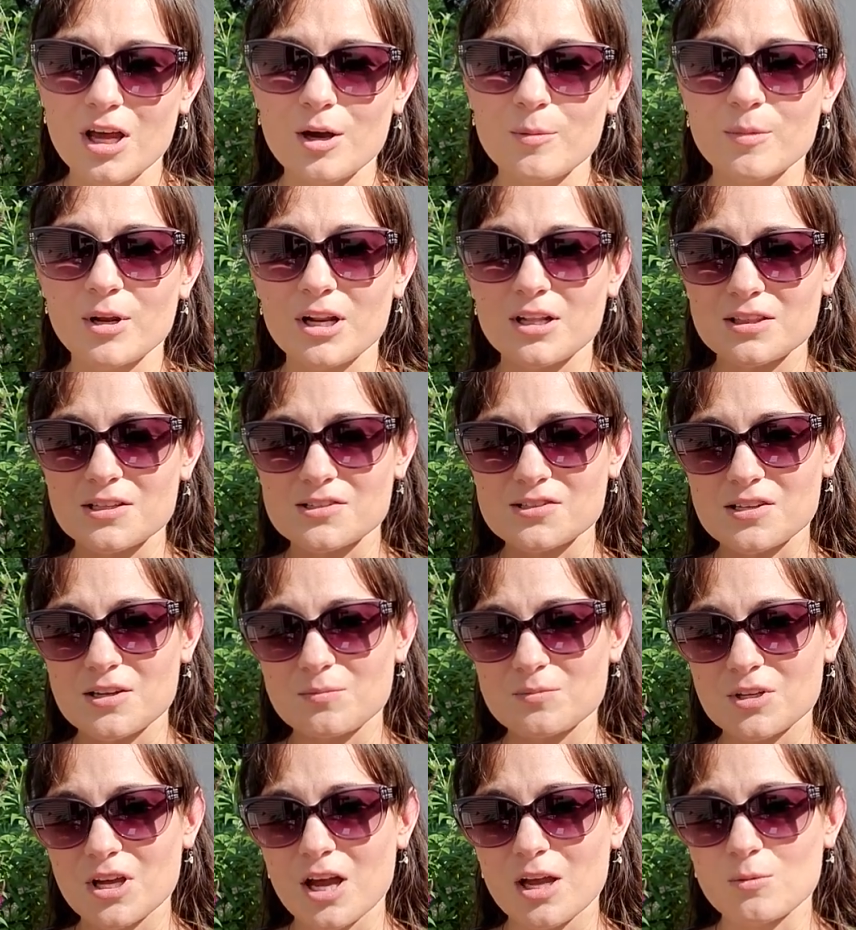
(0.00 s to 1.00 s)
but at the
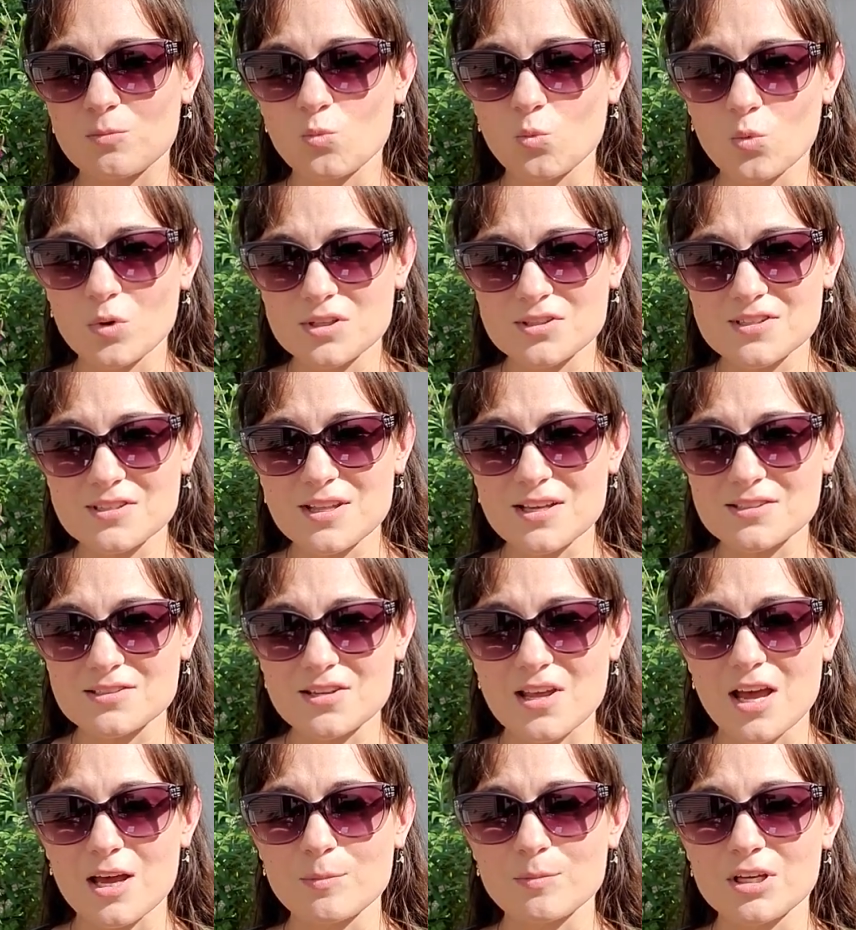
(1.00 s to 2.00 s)
same time, once that's
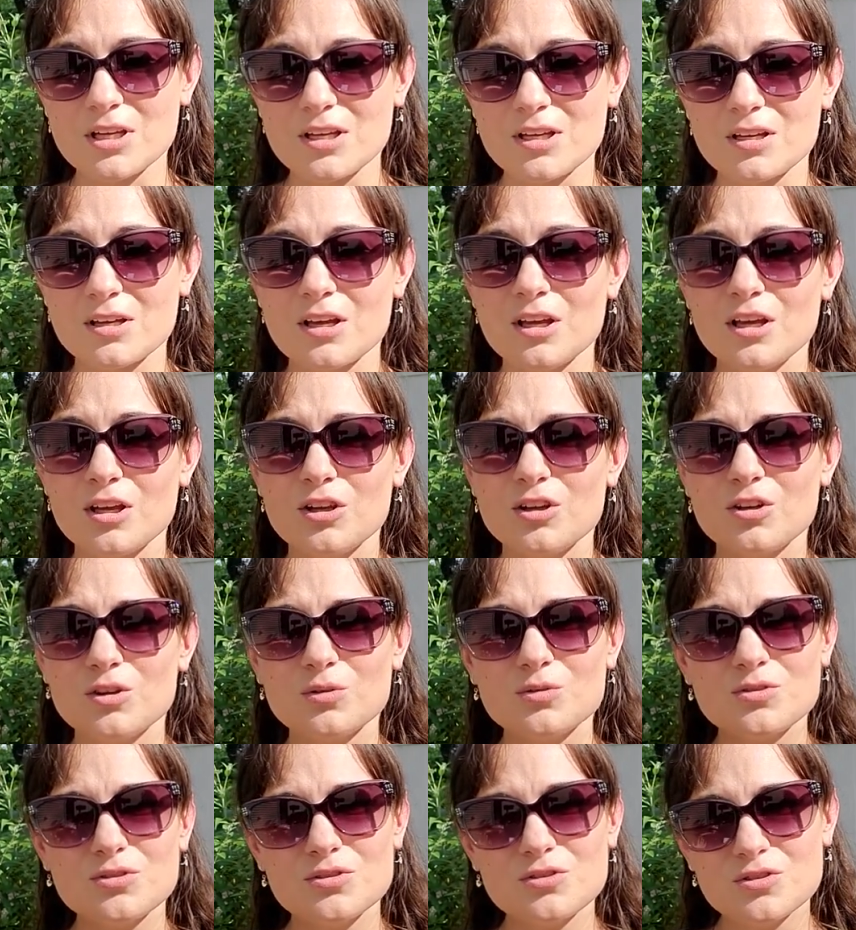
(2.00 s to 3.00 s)
happening,
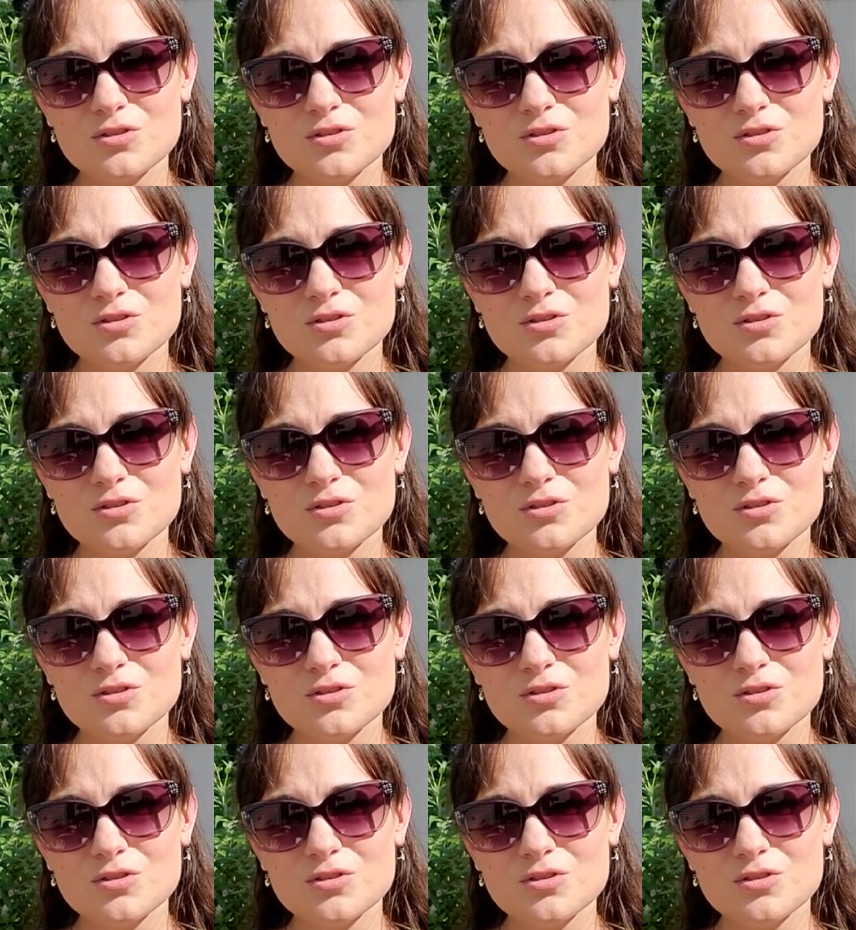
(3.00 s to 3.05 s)
you